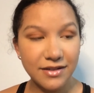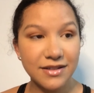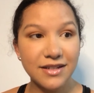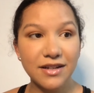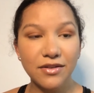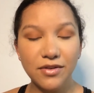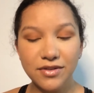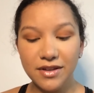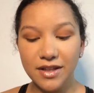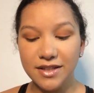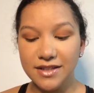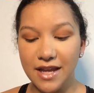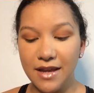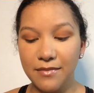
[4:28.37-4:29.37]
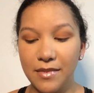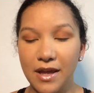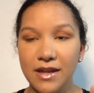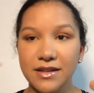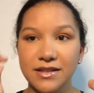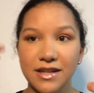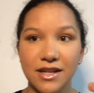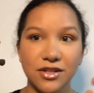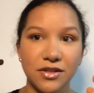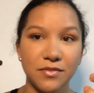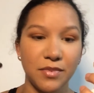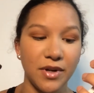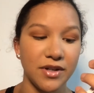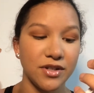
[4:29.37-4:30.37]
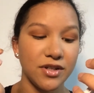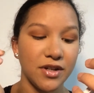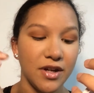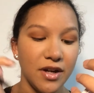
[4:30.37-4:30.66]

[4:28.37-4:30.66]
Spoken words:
Still using the same Anastasia's brush.